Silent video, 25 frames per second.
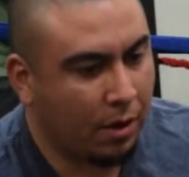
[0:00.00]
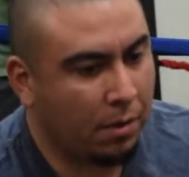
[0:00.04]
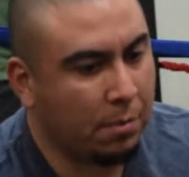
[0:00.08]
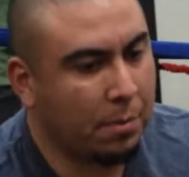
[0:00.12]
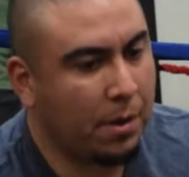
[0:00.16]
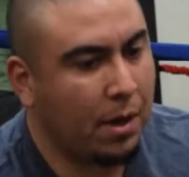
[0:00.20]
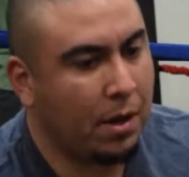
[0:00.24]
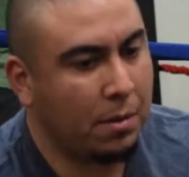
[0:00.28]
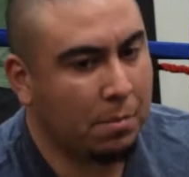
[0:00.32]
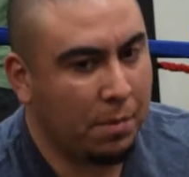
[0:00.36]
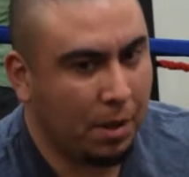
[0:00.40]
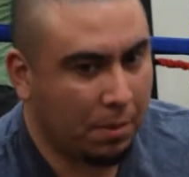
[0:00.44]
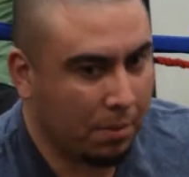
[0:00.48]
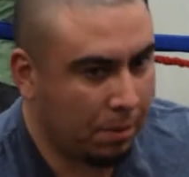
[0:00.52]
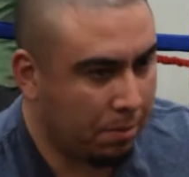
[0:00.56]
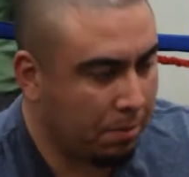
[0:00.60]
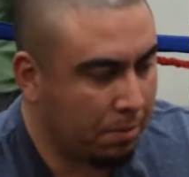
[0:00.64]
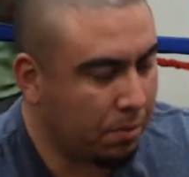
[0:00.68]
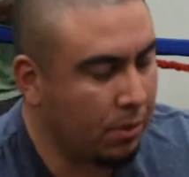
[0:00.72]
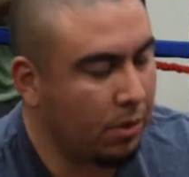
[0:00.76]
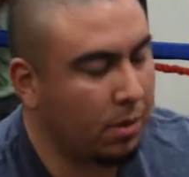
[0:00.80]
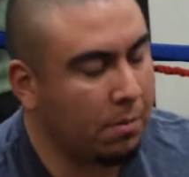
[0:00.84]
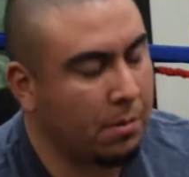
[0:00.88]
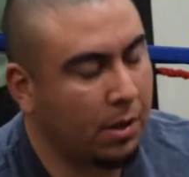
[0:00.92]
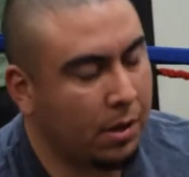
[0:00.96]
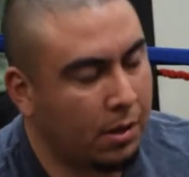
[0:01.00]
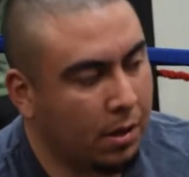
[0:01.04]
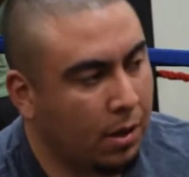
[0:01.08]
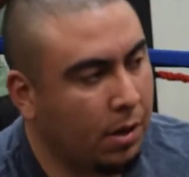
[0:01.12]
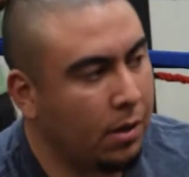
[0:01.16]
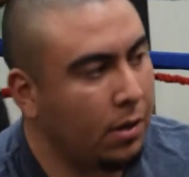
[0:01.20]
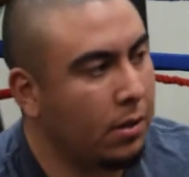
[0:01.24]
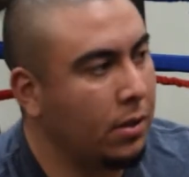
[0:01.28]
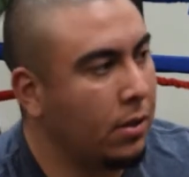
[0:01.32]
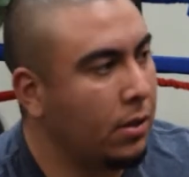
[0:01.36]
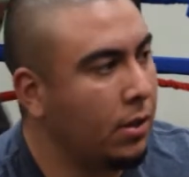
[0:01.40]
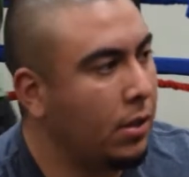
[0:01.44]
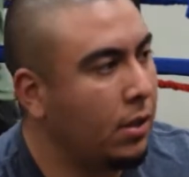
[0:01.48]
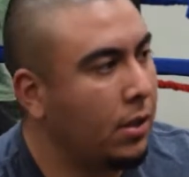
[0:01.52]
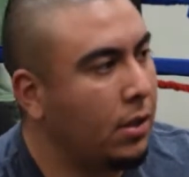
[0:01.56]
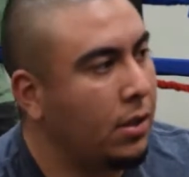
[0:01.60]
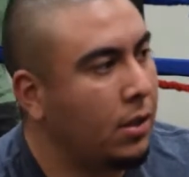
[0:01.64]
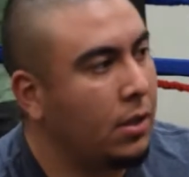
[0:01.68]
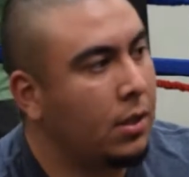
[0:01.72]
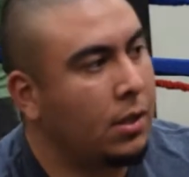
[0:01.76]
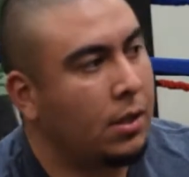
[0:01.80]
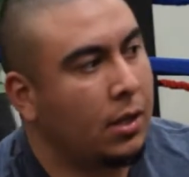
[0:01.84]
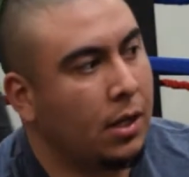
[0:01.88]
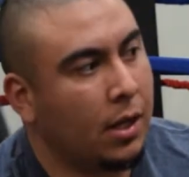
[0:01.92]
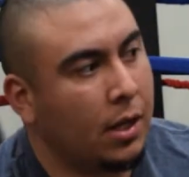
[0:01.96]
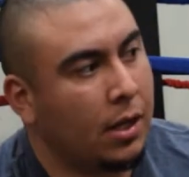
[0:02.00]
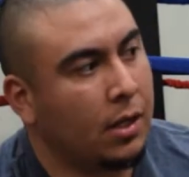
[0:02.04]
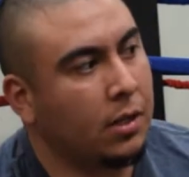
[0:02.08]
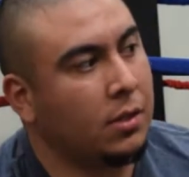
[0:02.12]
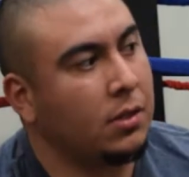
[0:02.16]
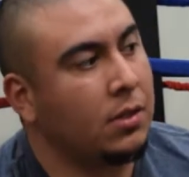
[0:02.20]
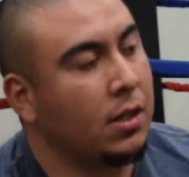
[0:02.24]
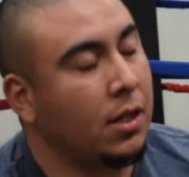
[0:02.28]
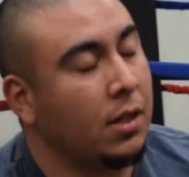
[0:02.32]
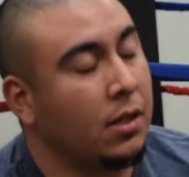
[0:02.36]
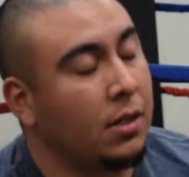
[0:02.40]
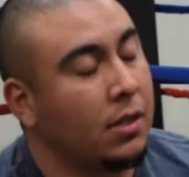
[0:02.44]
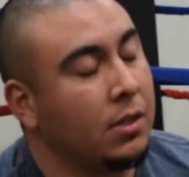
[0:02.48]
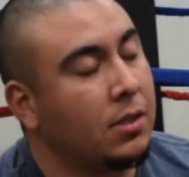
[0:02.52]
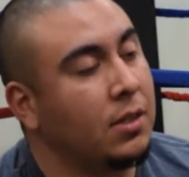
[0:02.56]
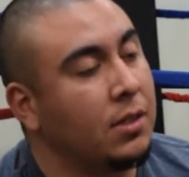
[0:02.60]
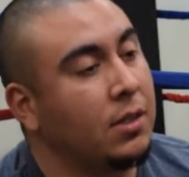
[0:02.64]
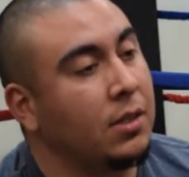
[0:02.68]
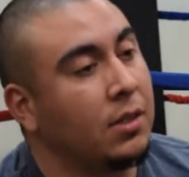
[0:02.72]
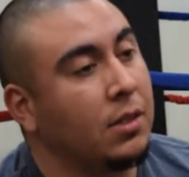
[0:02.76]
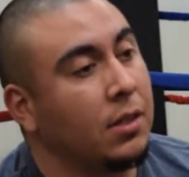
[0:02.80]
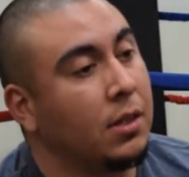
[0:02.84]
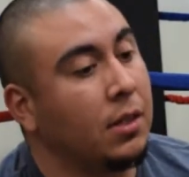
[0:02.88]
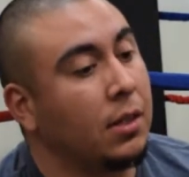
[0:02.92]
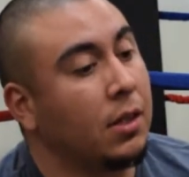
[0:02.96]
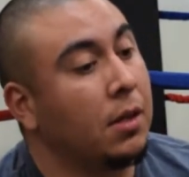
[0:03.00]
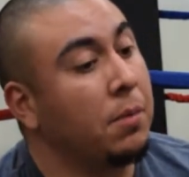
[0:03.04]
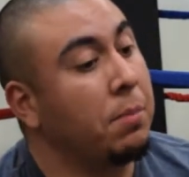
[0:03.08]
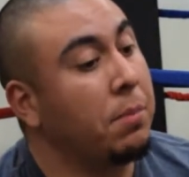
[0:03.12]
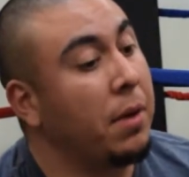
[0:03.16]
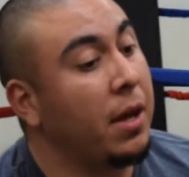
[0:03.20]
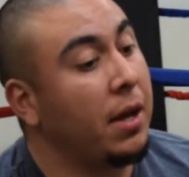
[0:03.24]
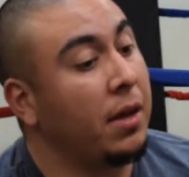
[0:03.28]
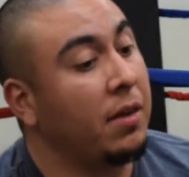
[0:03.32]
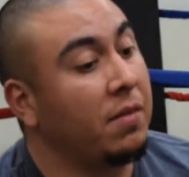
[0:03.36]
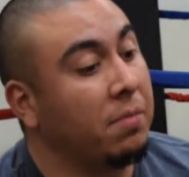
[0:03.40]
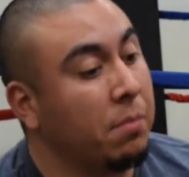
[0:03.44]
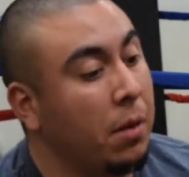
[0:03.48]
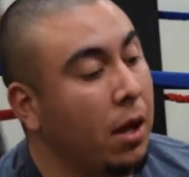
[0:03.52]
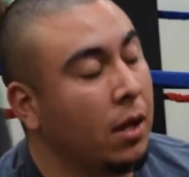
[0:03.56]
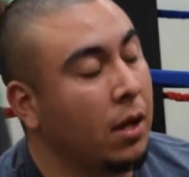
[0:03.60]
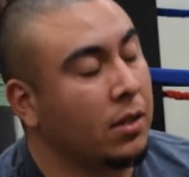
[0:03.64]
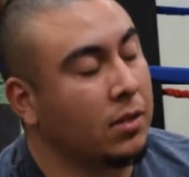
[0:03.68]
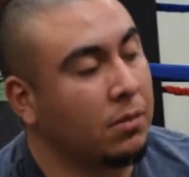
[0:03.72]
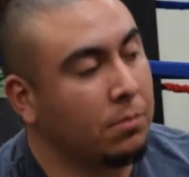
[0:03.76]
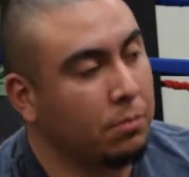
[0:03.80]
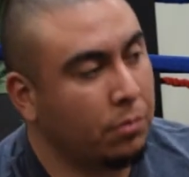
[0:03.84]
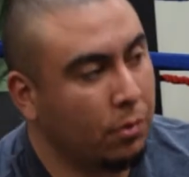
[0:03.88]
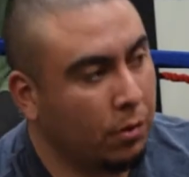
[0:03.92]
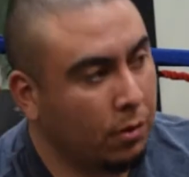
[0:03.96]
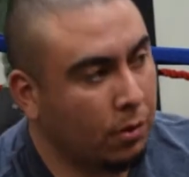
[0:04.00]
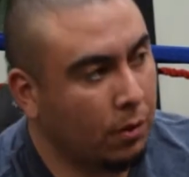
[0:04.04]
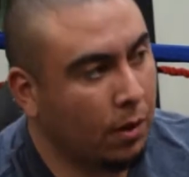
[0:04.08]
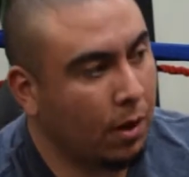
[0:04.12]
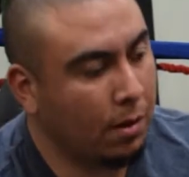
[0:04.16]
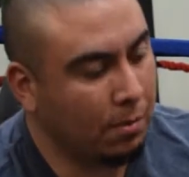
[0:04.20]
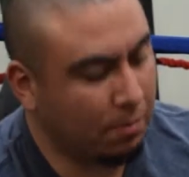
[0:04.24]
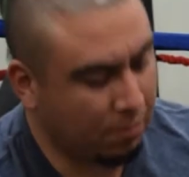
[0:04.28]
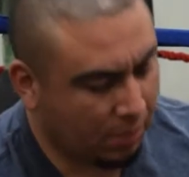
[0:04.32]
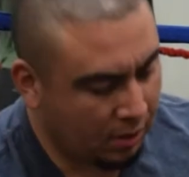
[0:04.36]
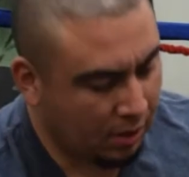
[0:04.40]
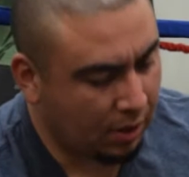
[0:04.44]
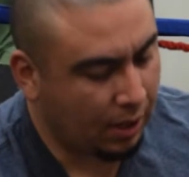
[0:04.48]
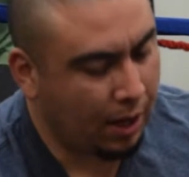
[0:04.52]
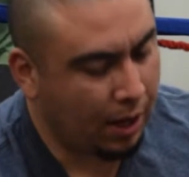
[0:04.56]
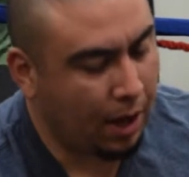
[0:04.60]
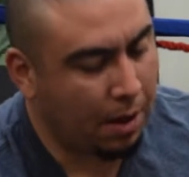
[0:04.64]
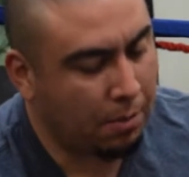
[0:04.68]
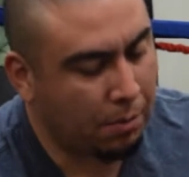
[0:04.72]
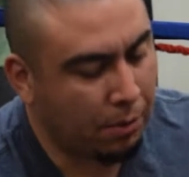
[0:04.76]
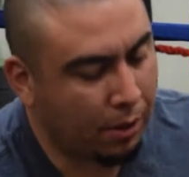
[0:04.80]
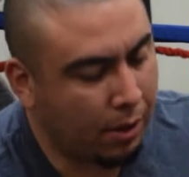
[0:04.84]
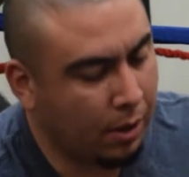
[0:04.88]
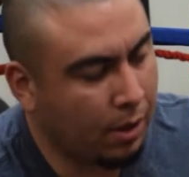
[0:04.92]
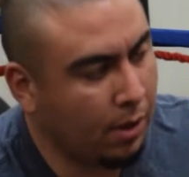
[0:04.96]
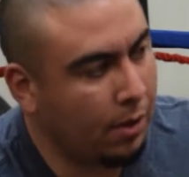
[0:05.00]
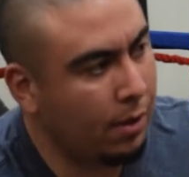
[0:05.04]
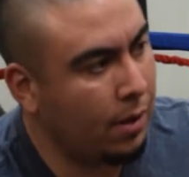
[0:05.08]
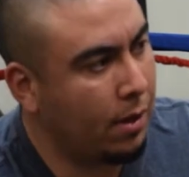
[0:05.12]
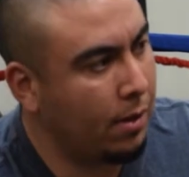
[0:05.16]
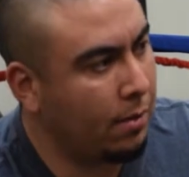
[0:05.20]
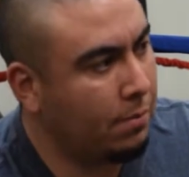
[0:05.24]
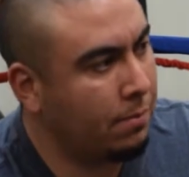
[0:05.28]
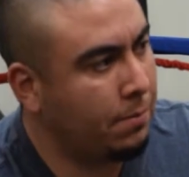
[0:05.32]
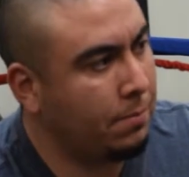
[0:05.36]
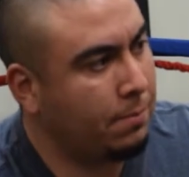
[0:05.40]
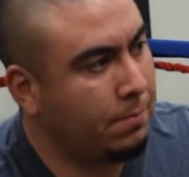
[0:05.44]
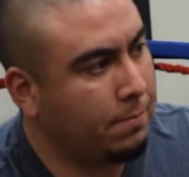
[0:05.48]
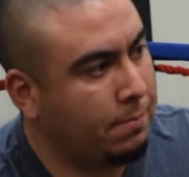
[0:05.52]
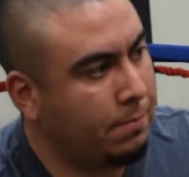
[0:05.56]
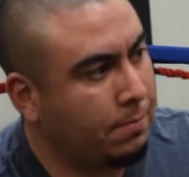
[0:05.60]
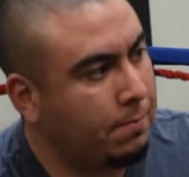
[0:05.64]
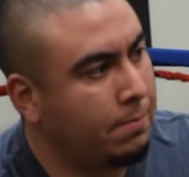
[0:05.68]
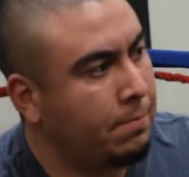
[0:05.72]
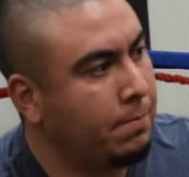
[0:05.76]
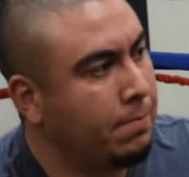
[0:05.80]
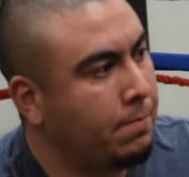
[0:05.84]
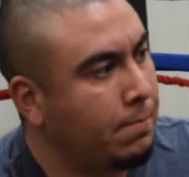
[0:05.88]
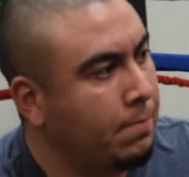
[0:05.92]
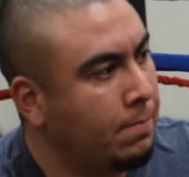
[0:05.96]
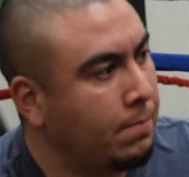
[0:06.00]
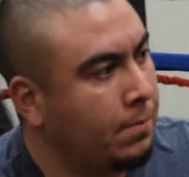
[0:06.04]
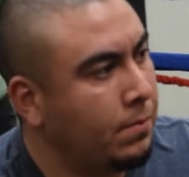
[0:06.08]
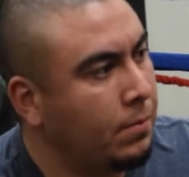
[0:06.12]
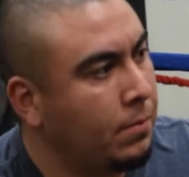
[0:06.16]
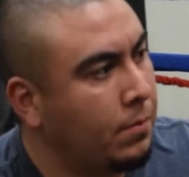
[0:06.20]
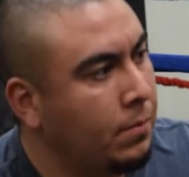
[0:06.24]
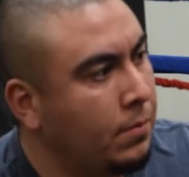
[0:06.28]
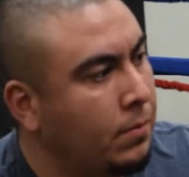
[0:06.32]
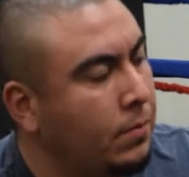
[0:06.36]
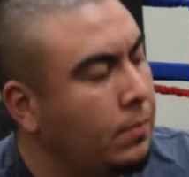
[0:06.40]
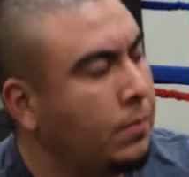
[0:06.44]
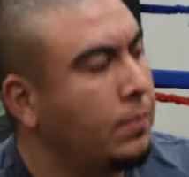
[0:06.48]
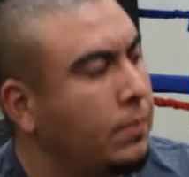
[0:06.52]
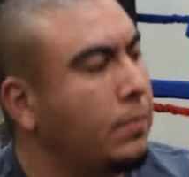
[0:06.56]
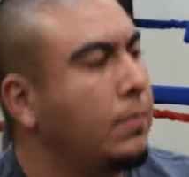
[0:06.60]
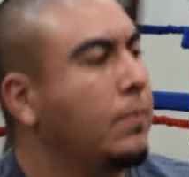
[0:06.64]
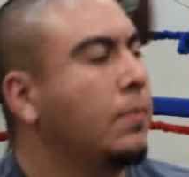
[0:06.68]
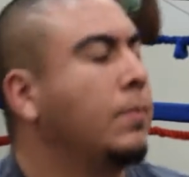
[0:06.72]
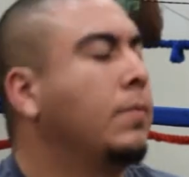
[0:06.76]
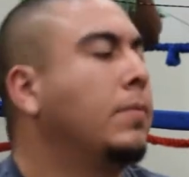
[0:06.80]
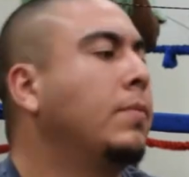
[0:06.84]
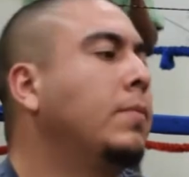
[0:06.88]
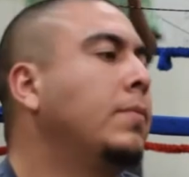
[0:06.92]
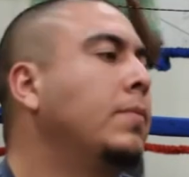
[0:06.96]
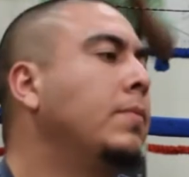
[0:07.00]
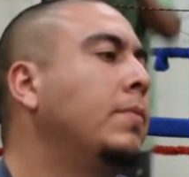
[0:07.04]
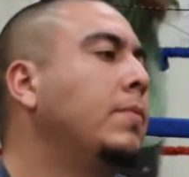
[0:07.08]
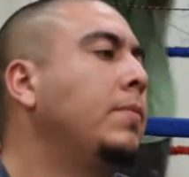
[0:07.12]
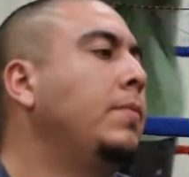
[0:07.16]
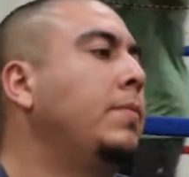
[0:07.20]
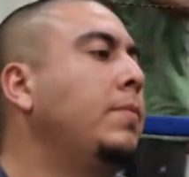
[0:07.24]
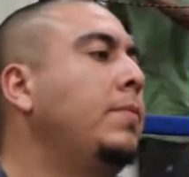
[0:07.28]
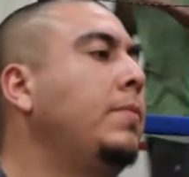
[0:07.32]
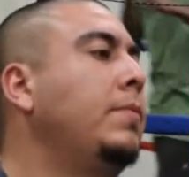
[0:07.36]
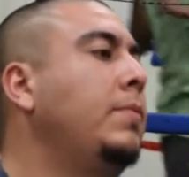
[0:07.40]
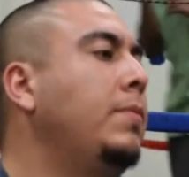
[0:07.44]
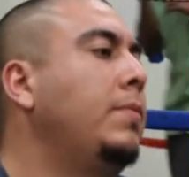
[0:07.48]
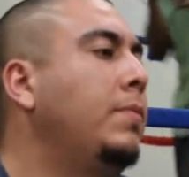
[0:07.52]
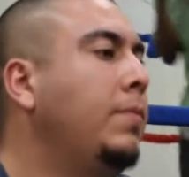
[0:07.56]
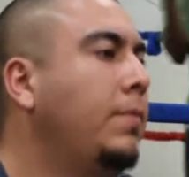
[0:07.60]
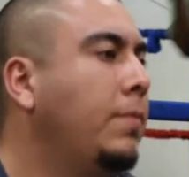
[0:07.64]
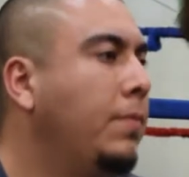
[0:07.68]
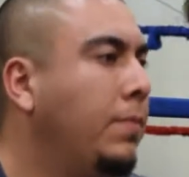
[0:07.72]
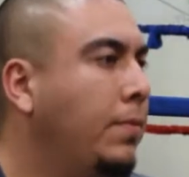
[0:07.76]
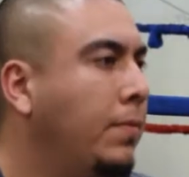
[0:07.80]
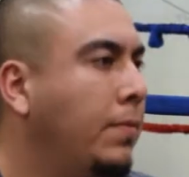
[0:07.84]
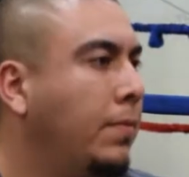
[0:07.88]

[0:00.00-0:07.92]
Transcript: about maybe putting my daughter in. Right. And you said this is a competitive boxing program. Elaborate on that. Well, I think uh, I would say